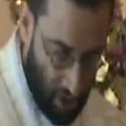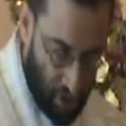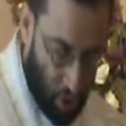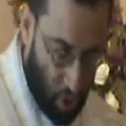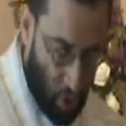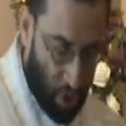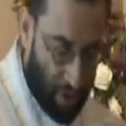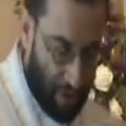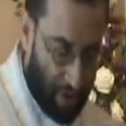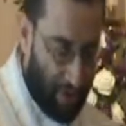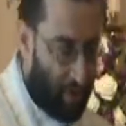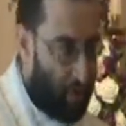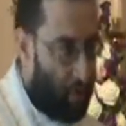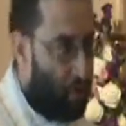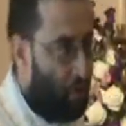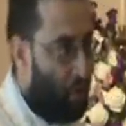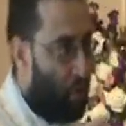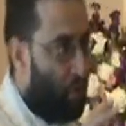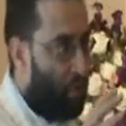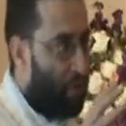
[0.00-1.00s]
So,
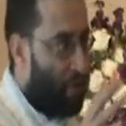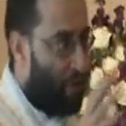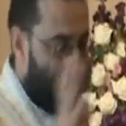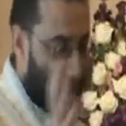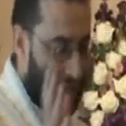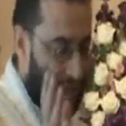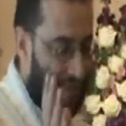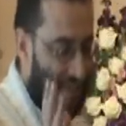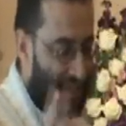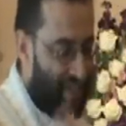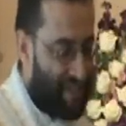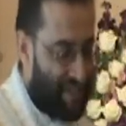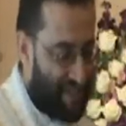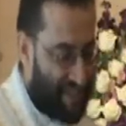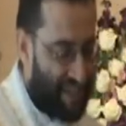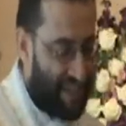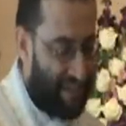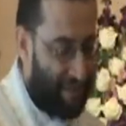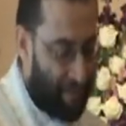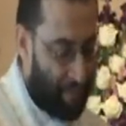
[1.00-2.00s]
you know, these
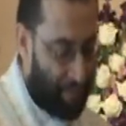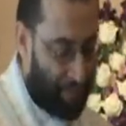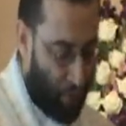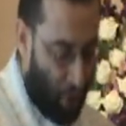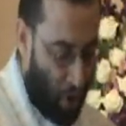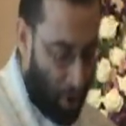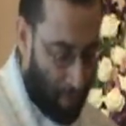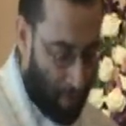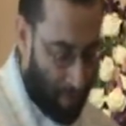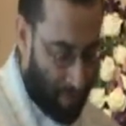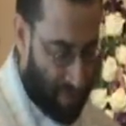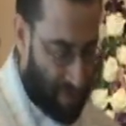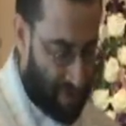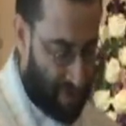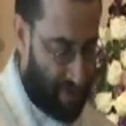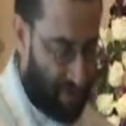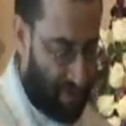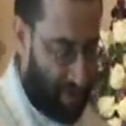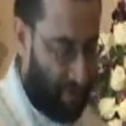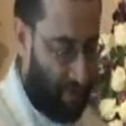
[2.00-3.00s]
7
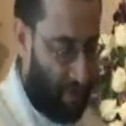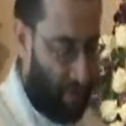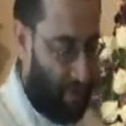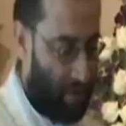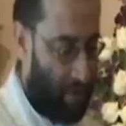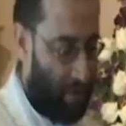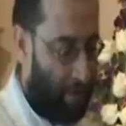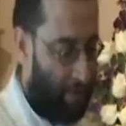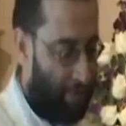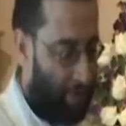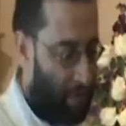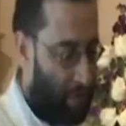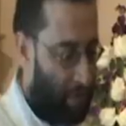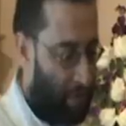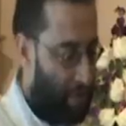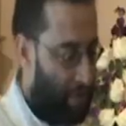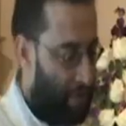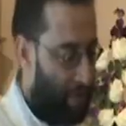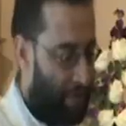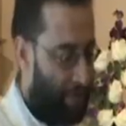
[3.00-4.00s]
problems, you
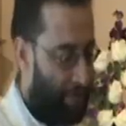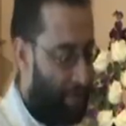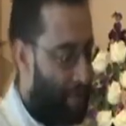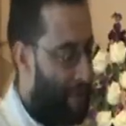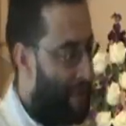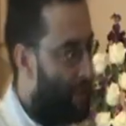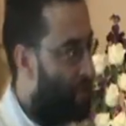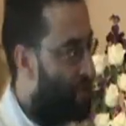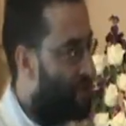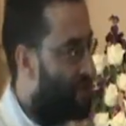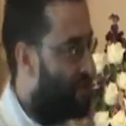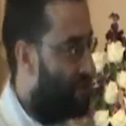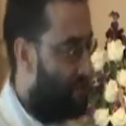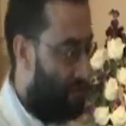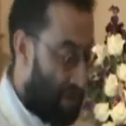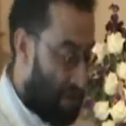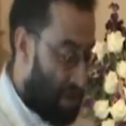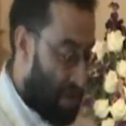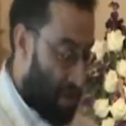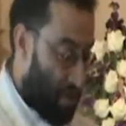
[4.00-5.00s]
know, if you make us,
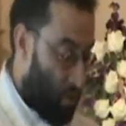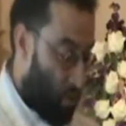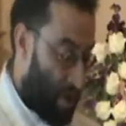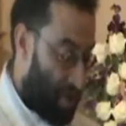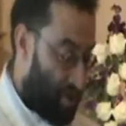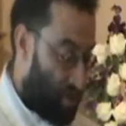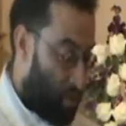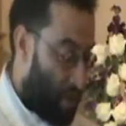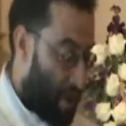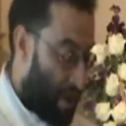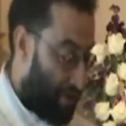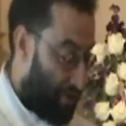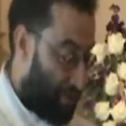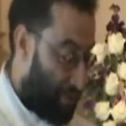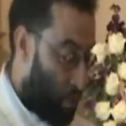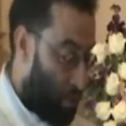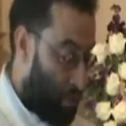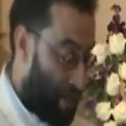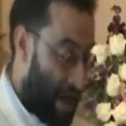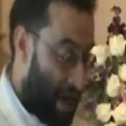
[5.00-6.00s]
once we are
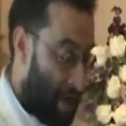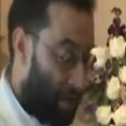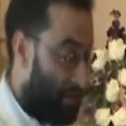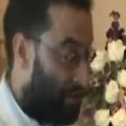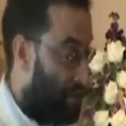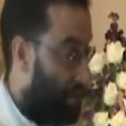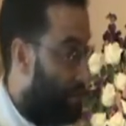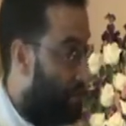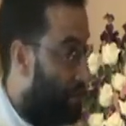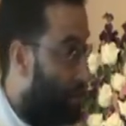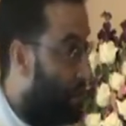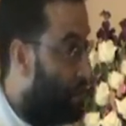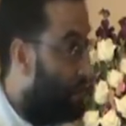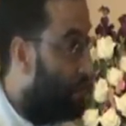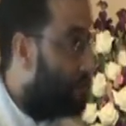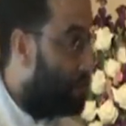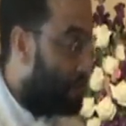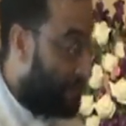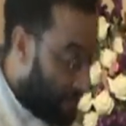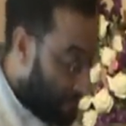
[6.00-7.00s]
thrown out, you
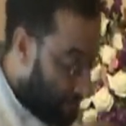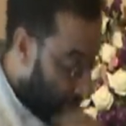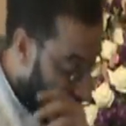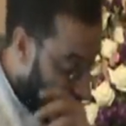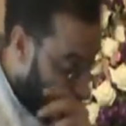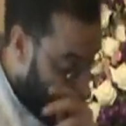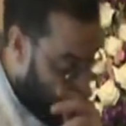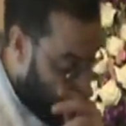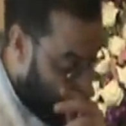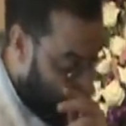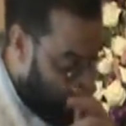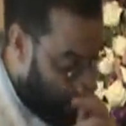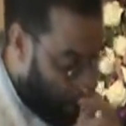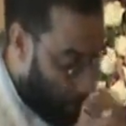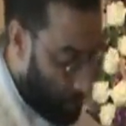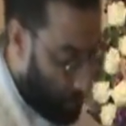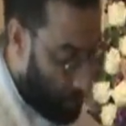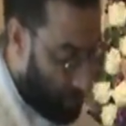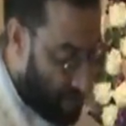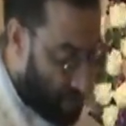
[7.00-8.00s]
know, we have these 7
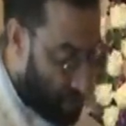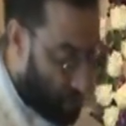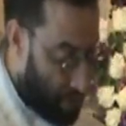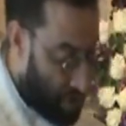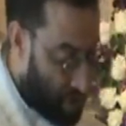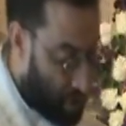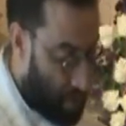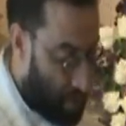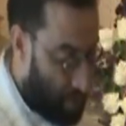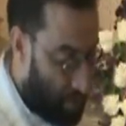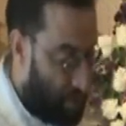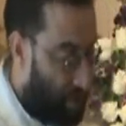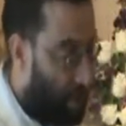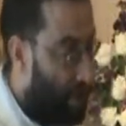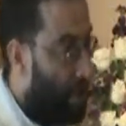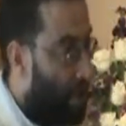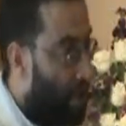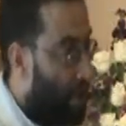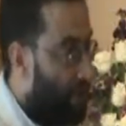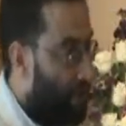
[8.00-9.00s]
problems: discouragement,
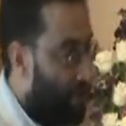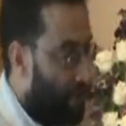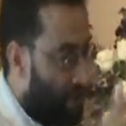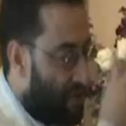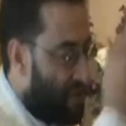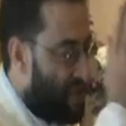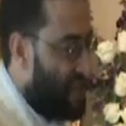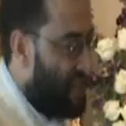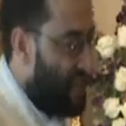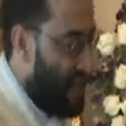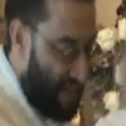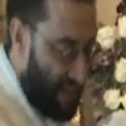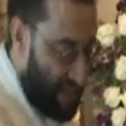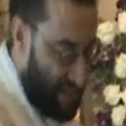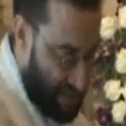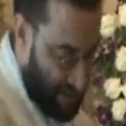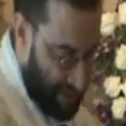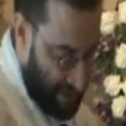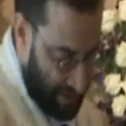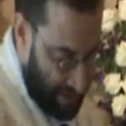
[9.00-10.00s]
the
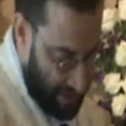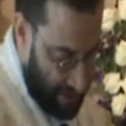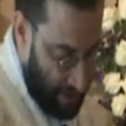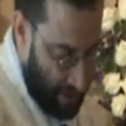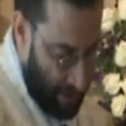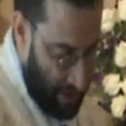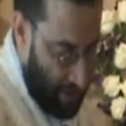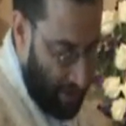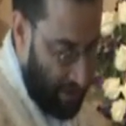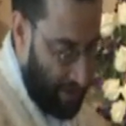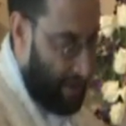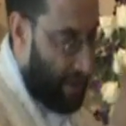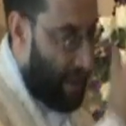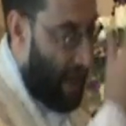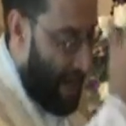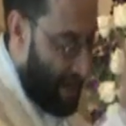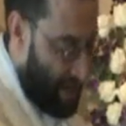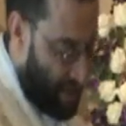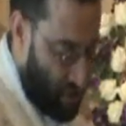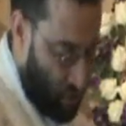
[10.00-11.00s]
slicing, the
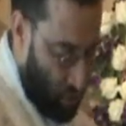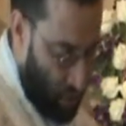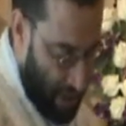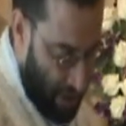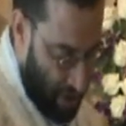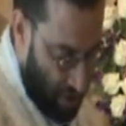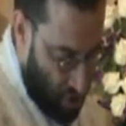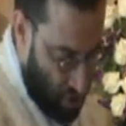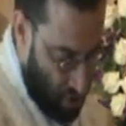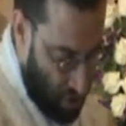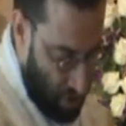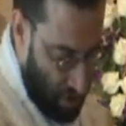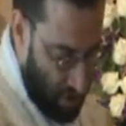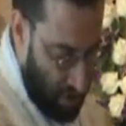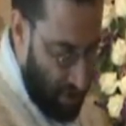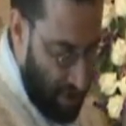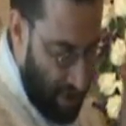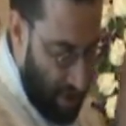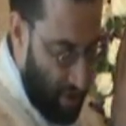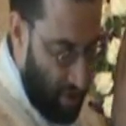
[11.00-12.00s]

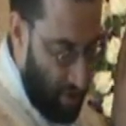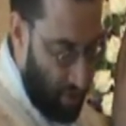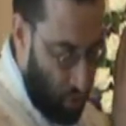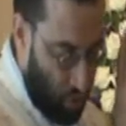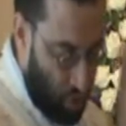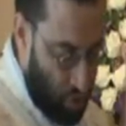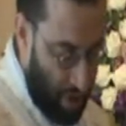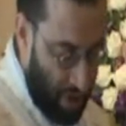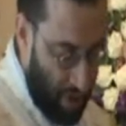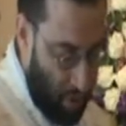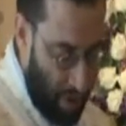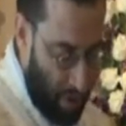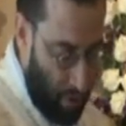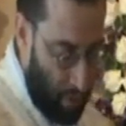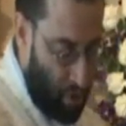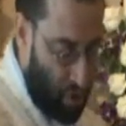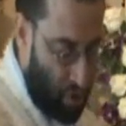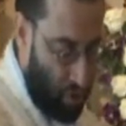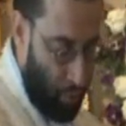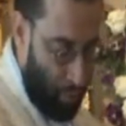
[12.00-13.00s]
isolation, the doctrinal
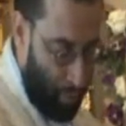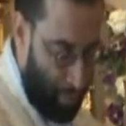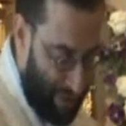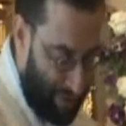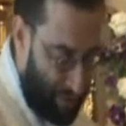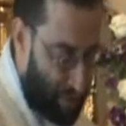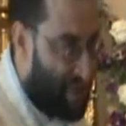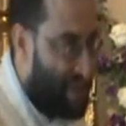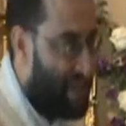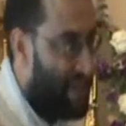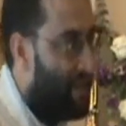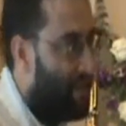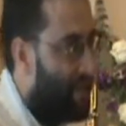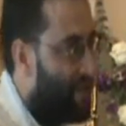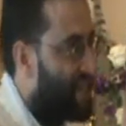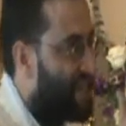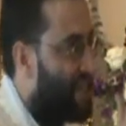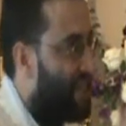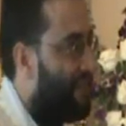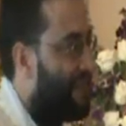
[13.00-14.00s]
erosion, the bitter zeal, the
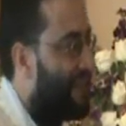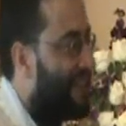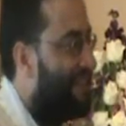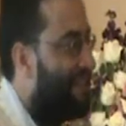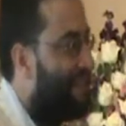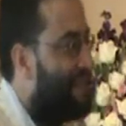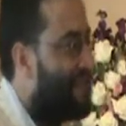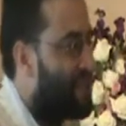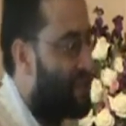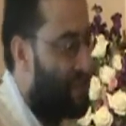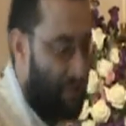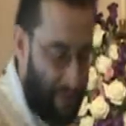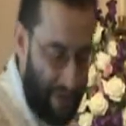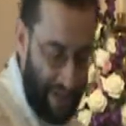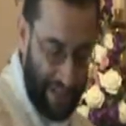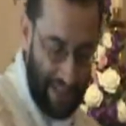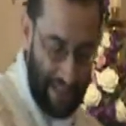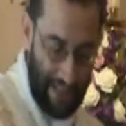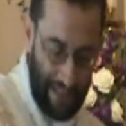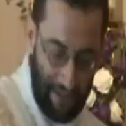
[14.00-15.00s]
vacantist
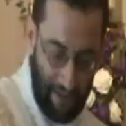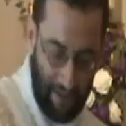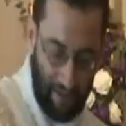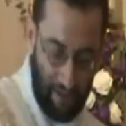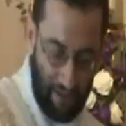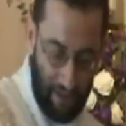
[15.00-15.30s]
trail,